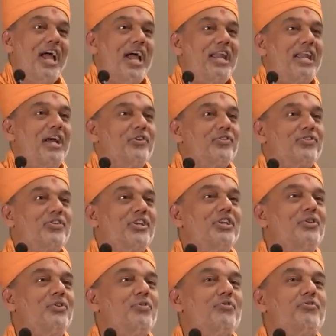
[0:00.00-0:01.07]
and I've
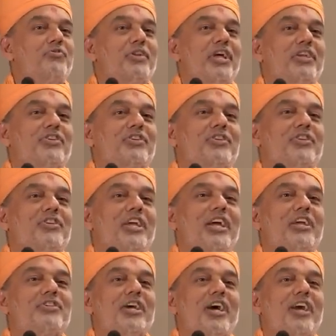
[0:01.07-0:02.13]
seen you fresh,
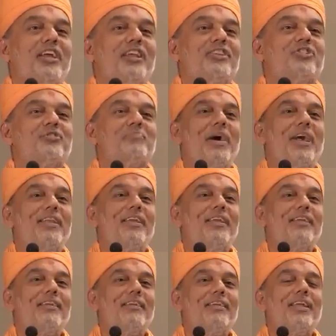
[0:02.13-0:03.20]
agile,
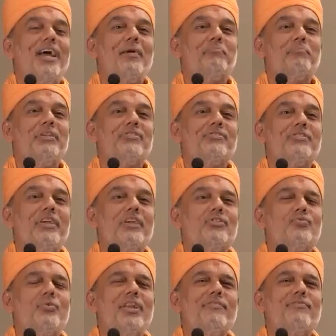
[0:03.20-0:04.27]
smiling, in a happy state,
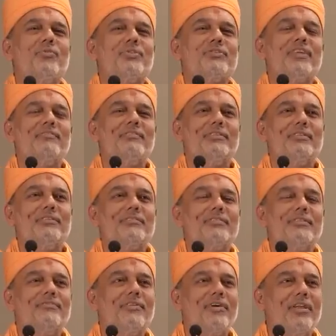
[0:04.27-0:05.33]
24 7,
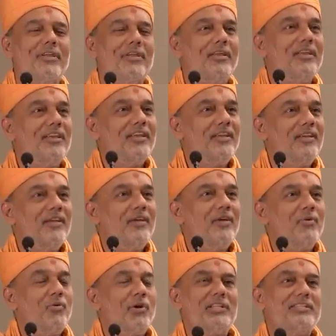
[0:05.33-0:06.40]
365.
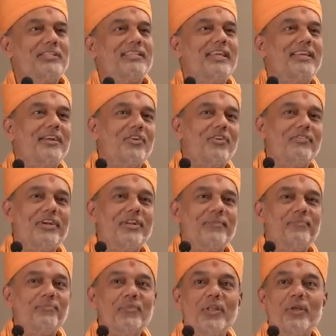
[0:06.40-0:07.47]
What is the secret of it?
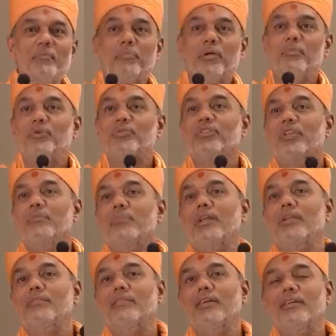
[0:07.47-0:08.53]
Pramukh Swami
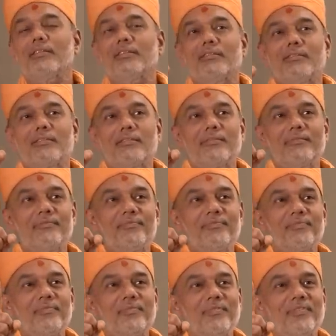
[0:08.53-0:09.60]
Maharaj said this
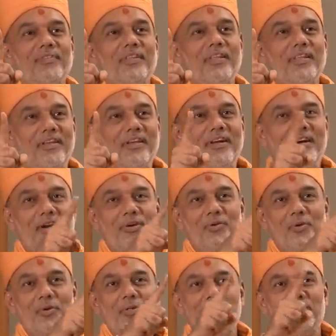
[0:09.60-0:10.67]
I
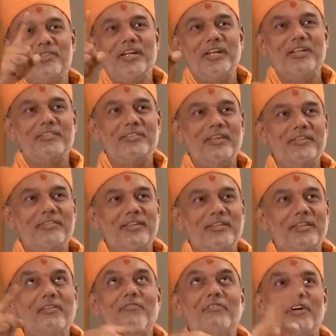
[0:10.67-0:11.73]
told you the statistics
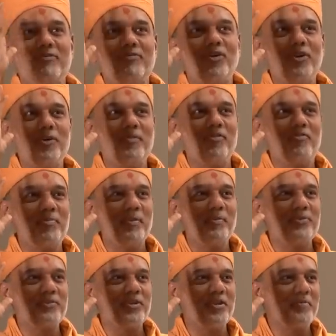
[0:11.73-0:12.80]
and the work volume of
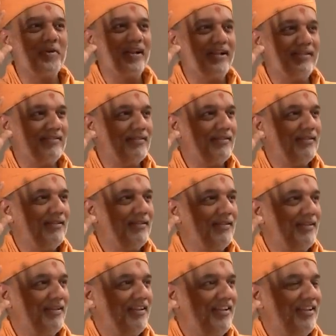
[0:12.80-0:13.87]
Pramukh Swami Maharaj.
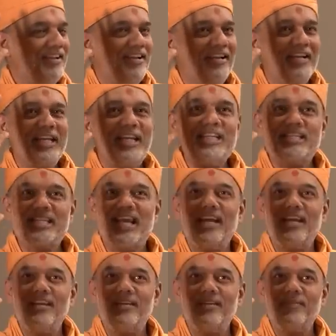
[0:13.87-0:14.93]
He
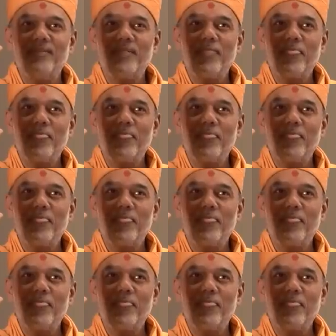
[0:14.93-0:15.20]
said